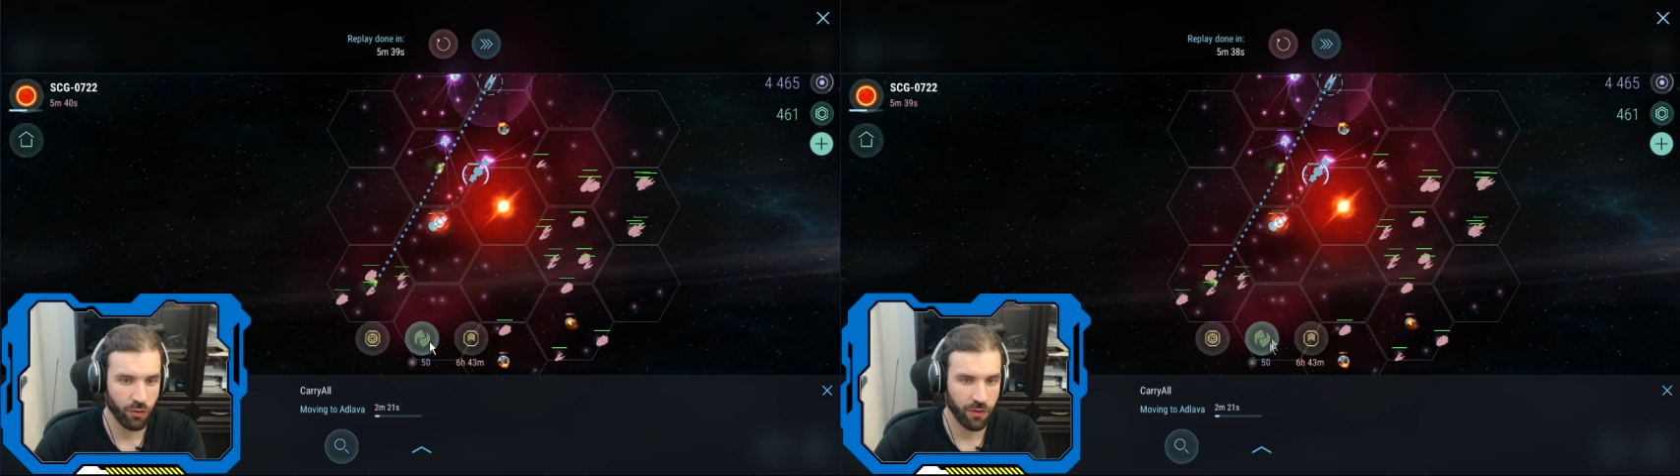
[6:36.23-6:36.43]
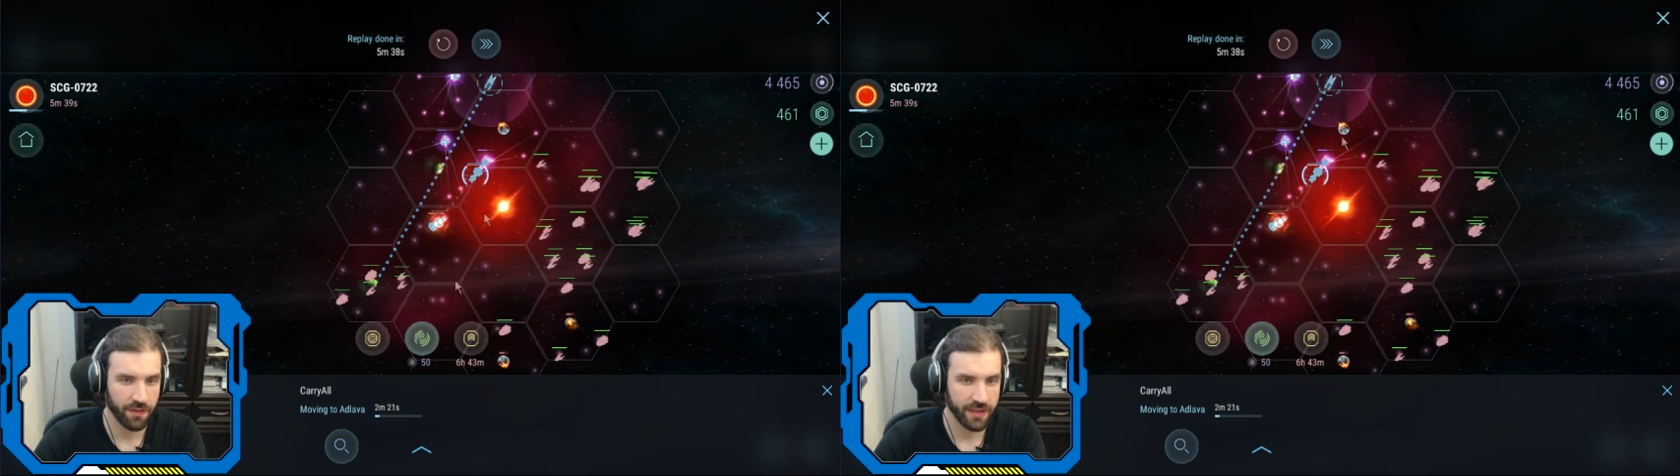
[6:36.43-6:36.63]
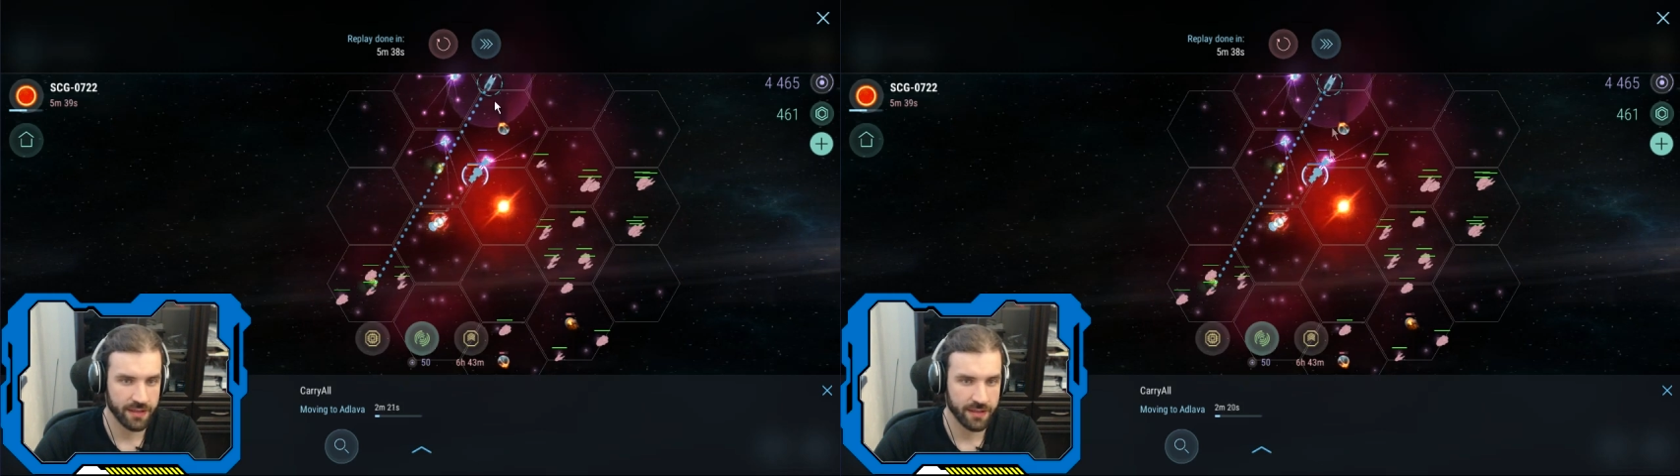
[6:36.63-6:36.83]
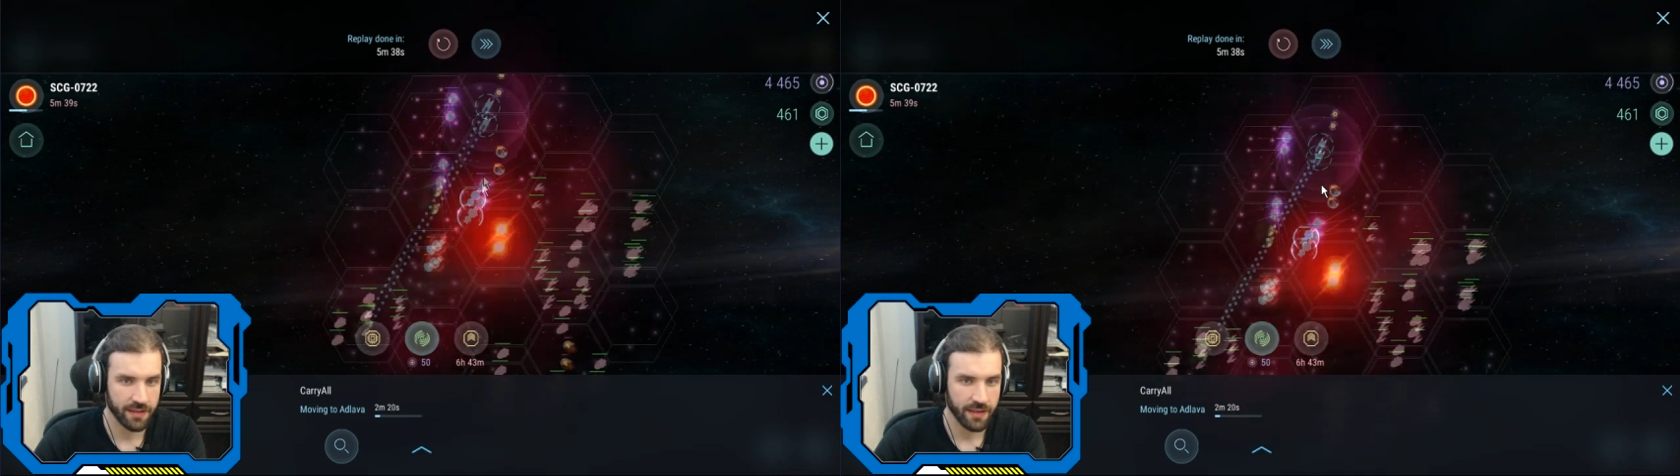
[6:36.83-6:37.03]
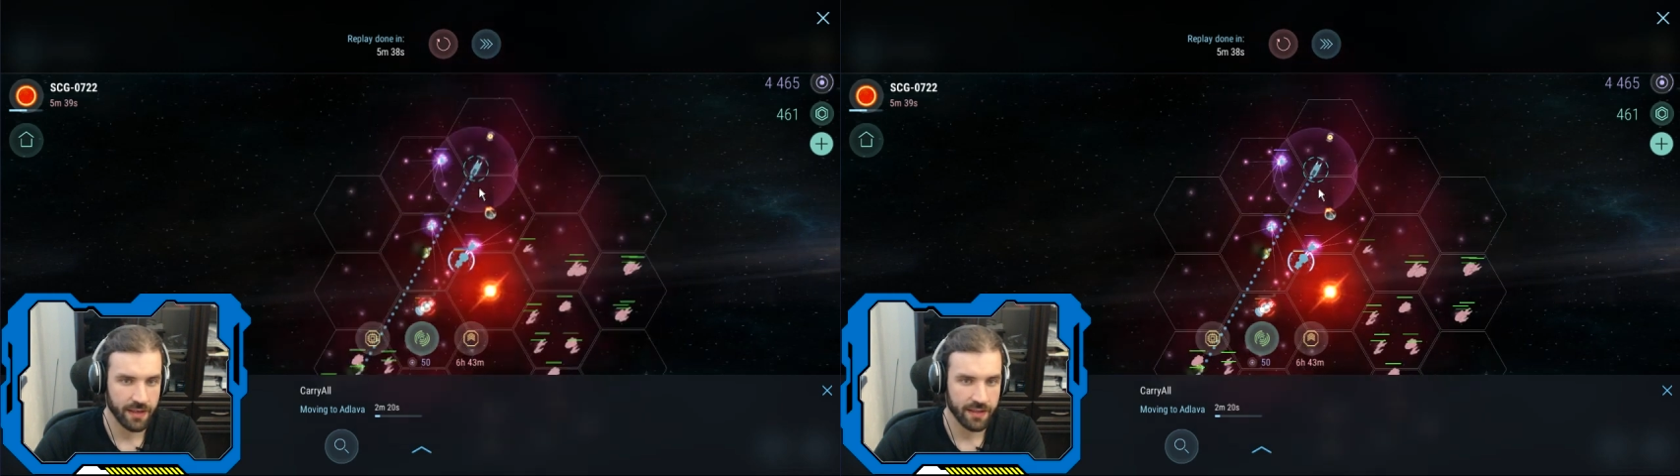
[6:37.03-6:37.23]
on this
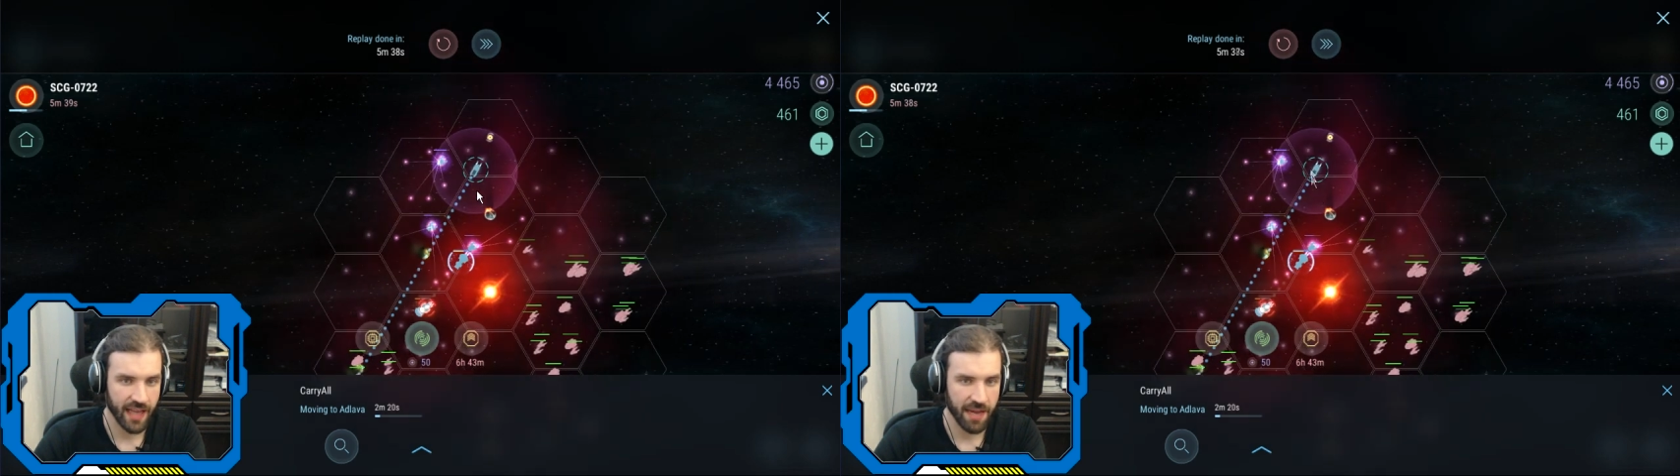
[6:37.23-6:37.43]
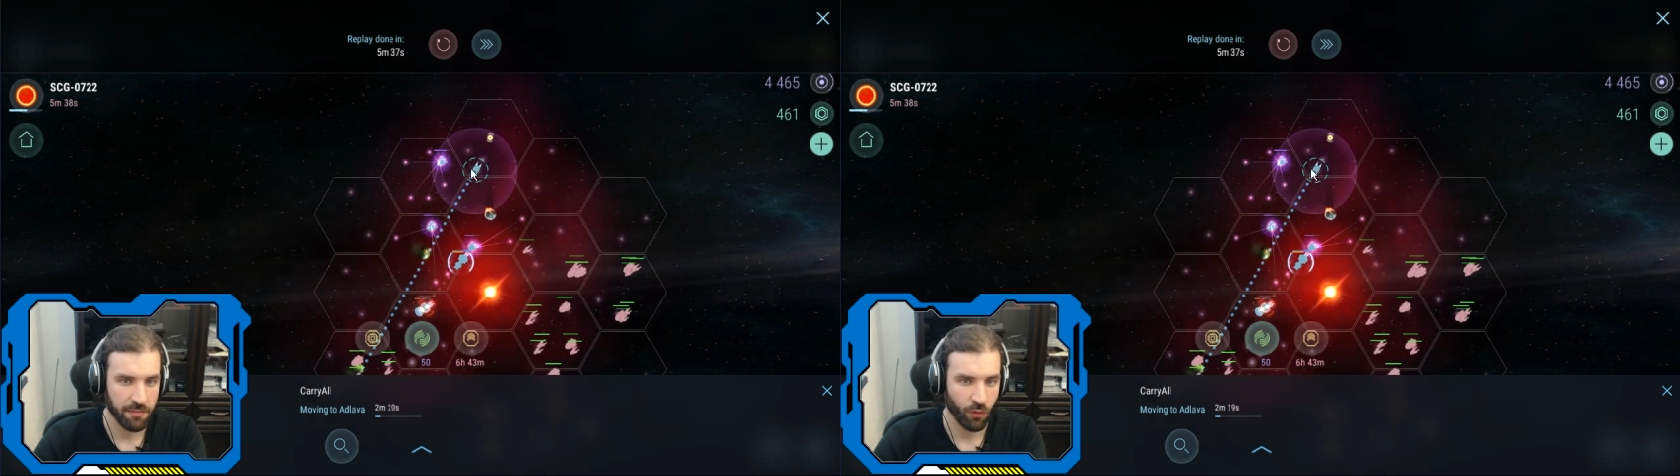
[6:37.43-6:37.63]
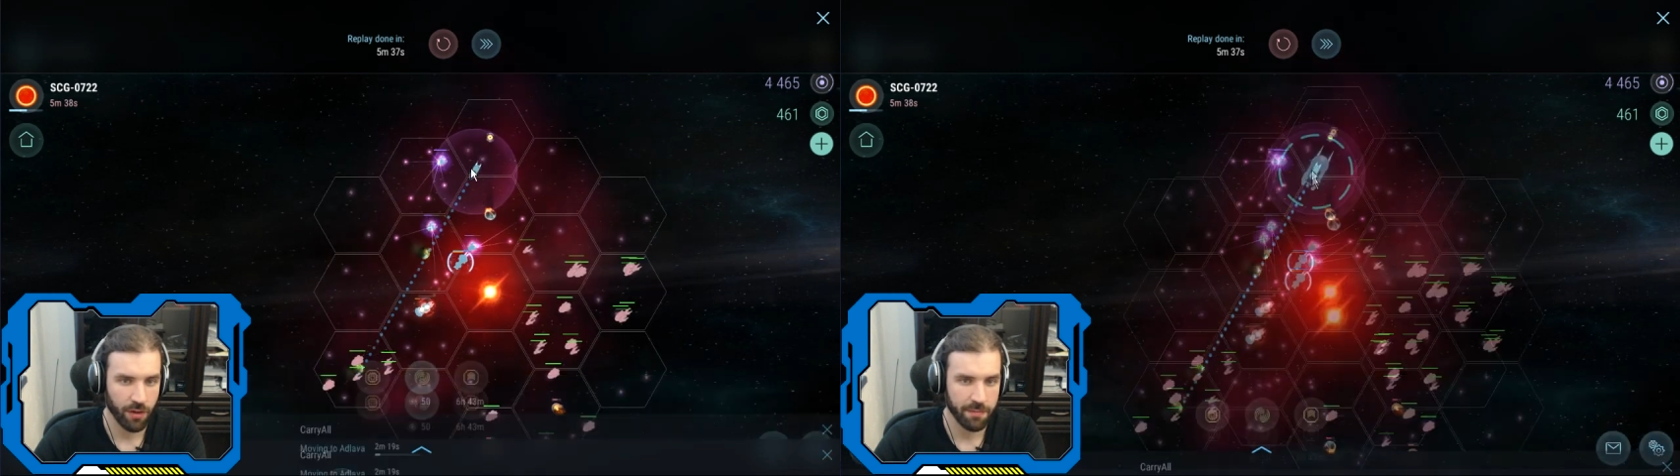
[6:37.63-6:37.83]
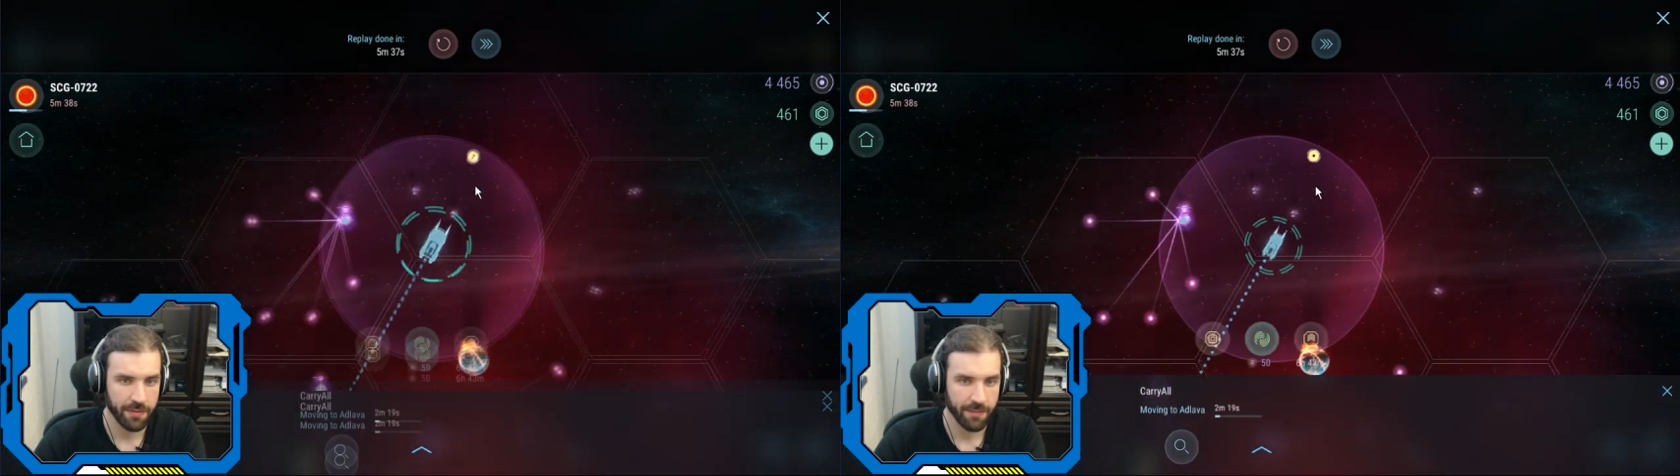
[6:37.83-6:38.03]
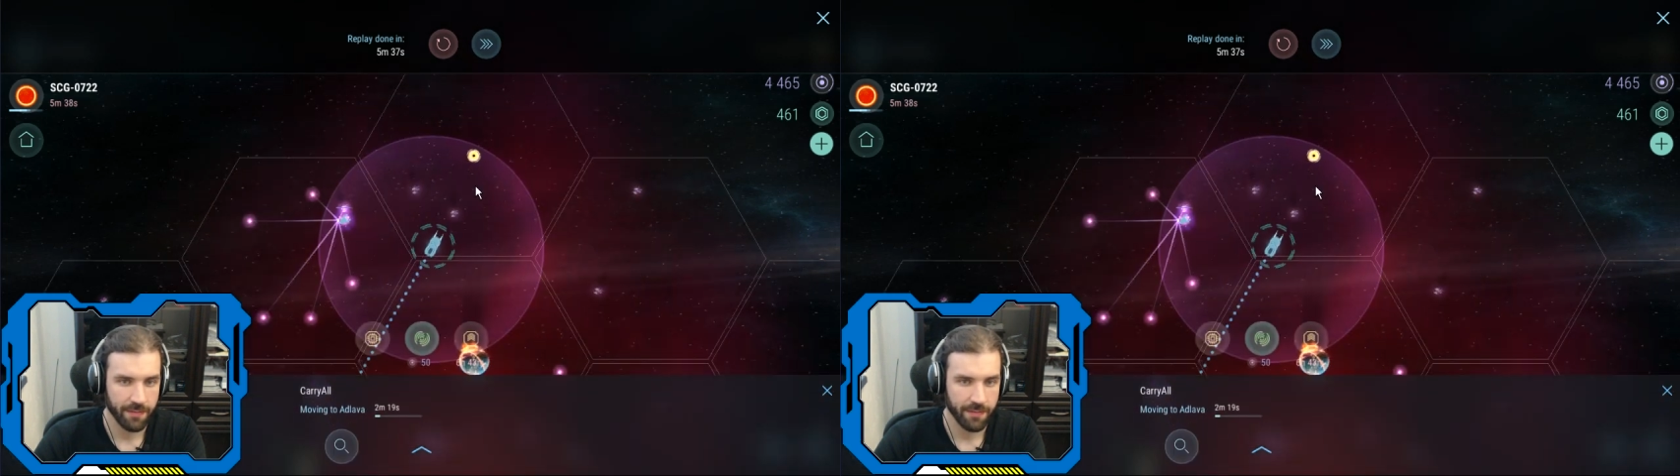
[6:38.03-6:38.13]
time warp,